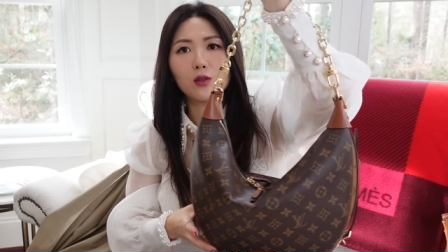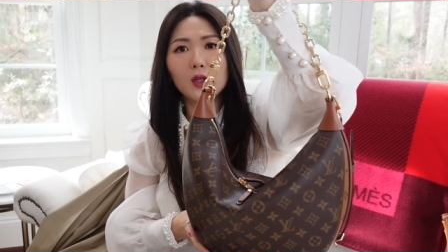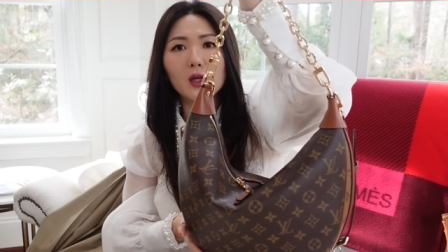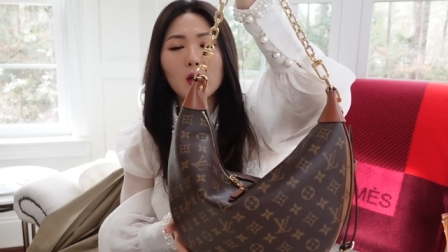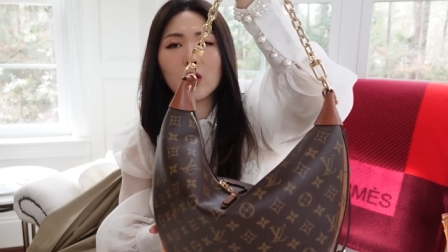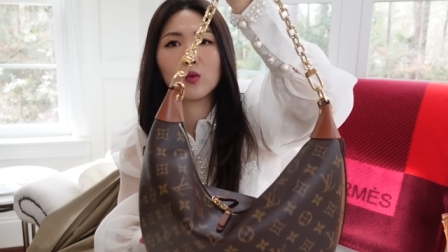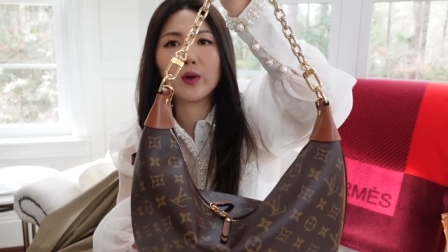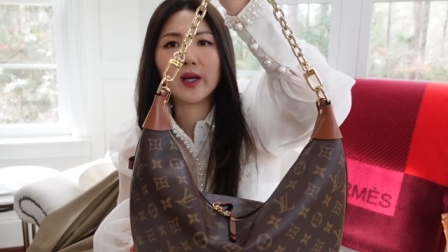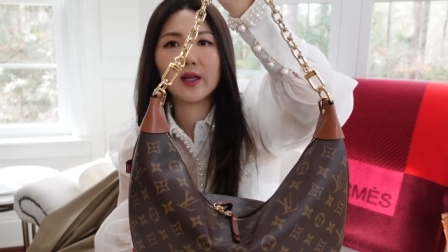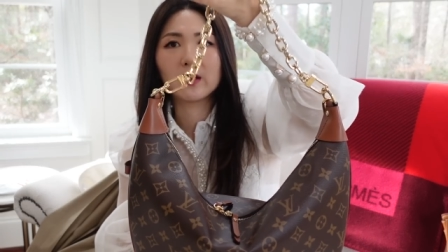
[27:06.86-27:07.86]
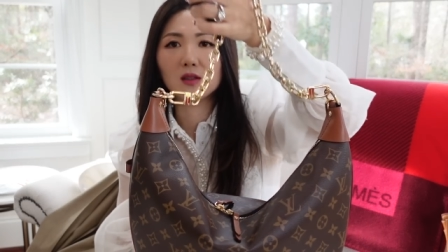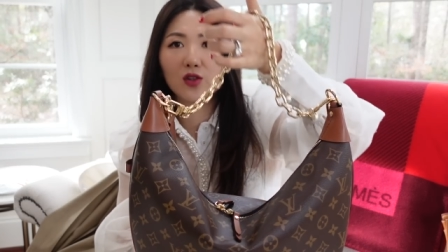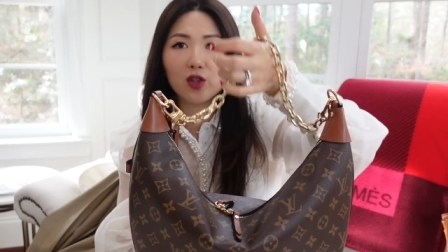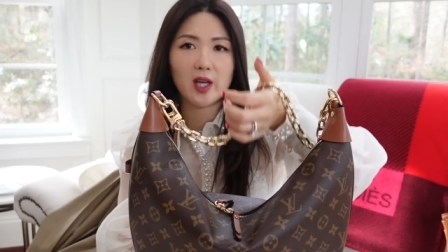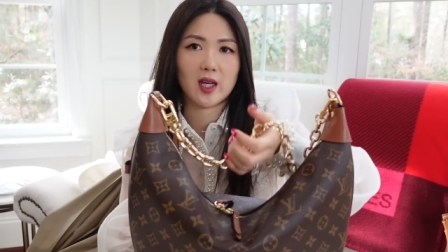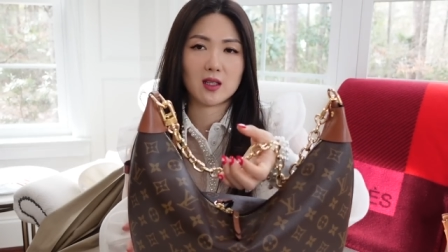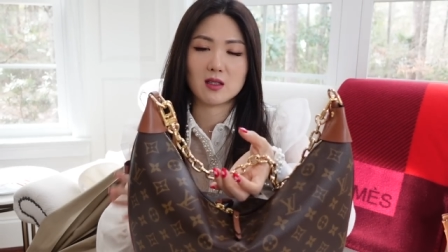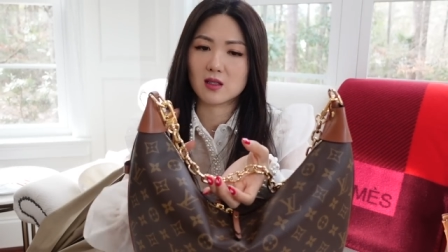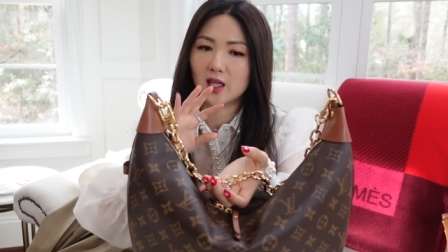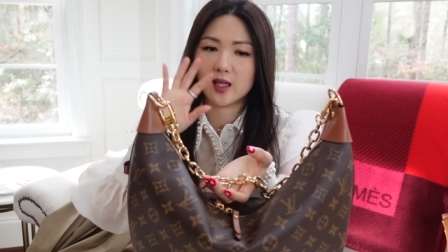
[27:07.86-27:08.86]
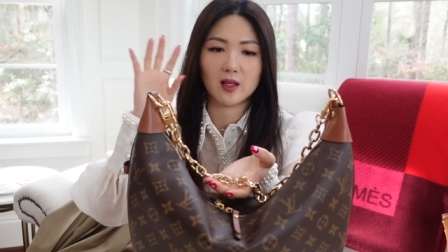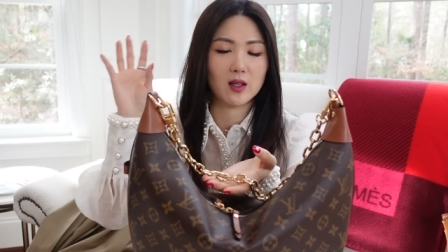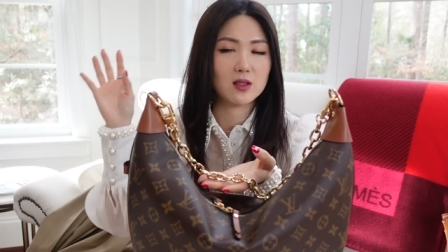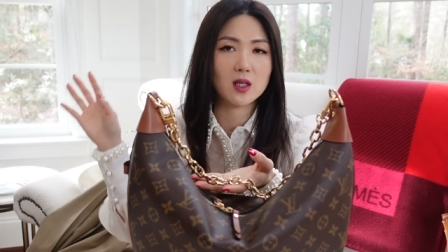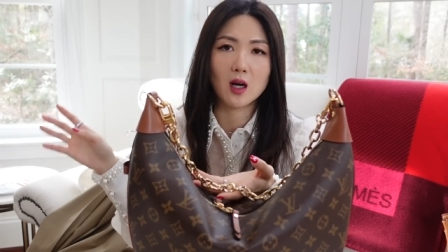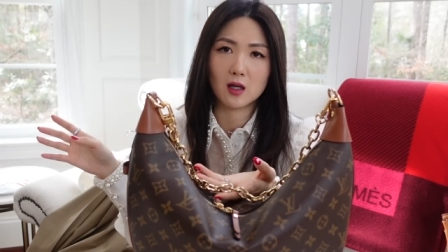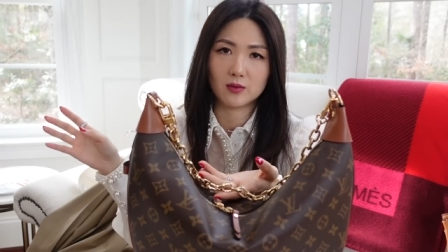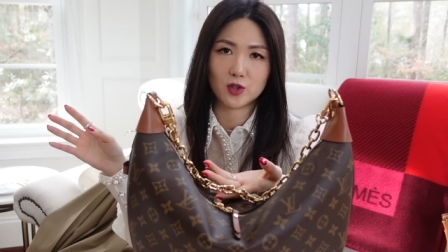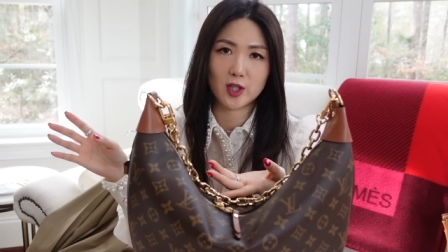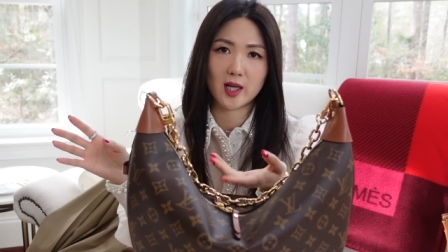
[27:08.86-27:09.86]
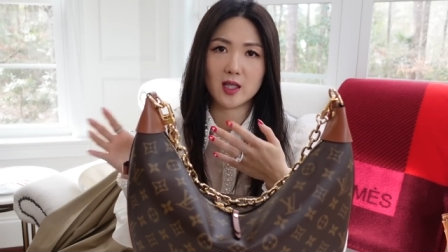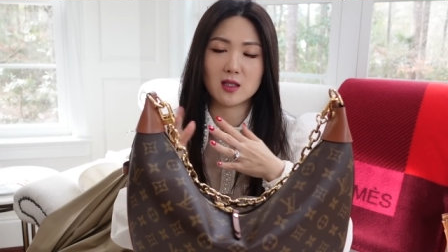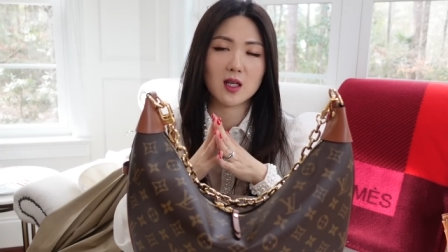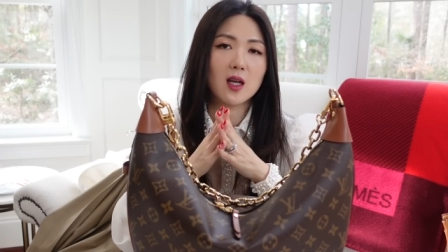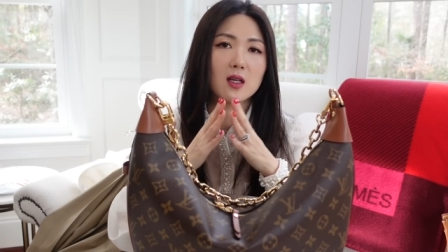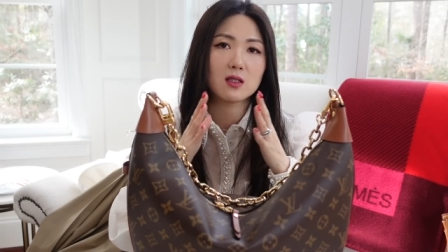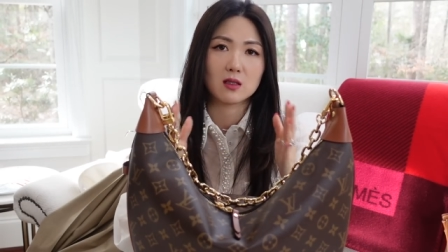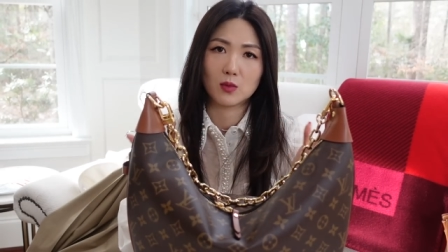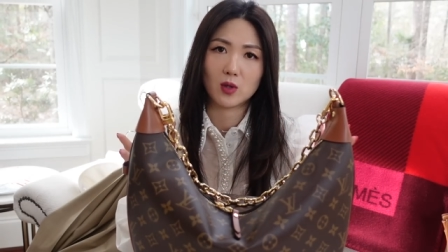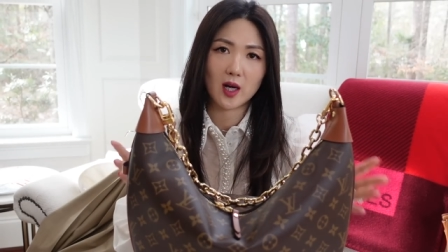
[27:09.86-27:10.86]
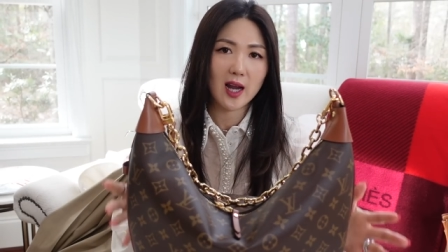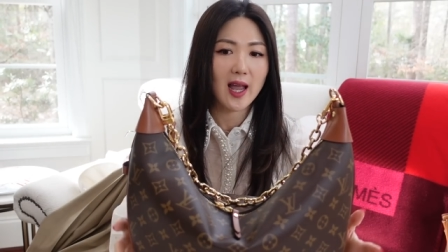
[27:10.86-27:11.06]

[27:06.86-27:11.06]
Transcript: you can go with the chains, like ton of chains Samorga